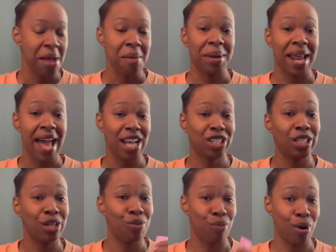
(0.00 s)
But I
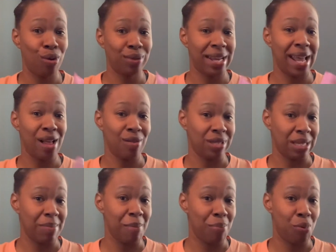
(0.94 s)
actually wrote down
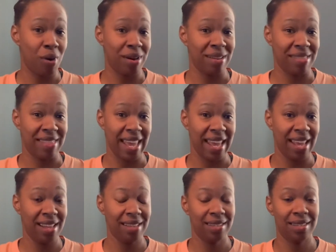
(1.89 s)
some important
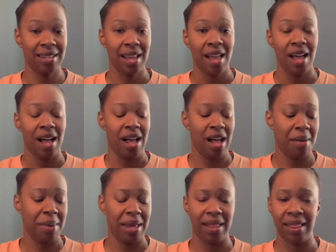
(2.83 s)
things.
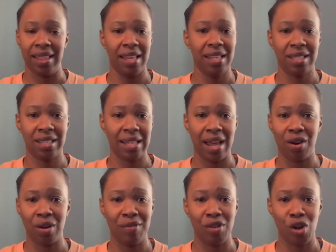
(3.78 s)
And this, I
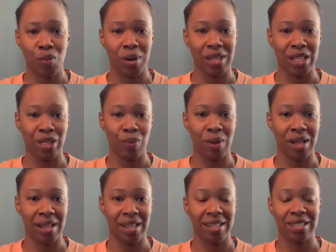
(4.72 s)
don't even know where this
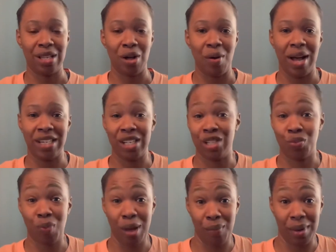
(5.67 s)
was, so I just
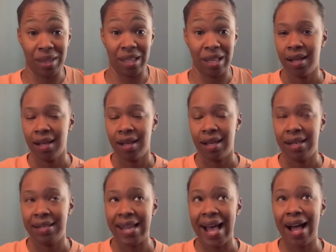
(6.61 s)
went with it.
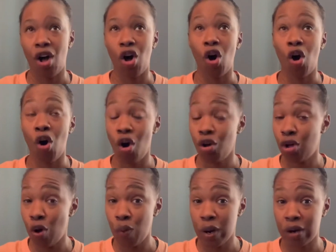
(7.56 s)
Not all
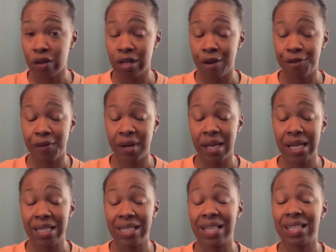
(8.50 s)
coworkers are
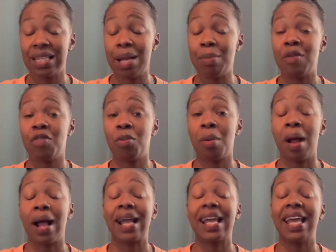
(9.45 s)
friends. Some of them
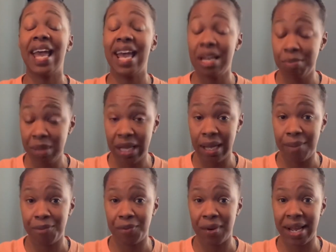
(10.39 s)
can become
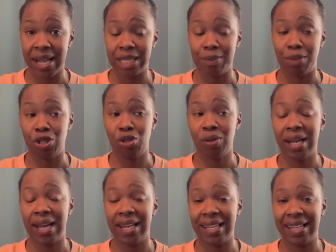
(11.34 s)
friends, but you
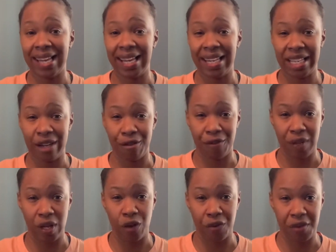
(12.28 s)
kind of got to get a
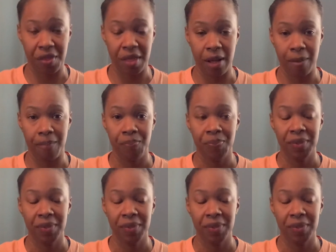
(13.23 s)
feel for them.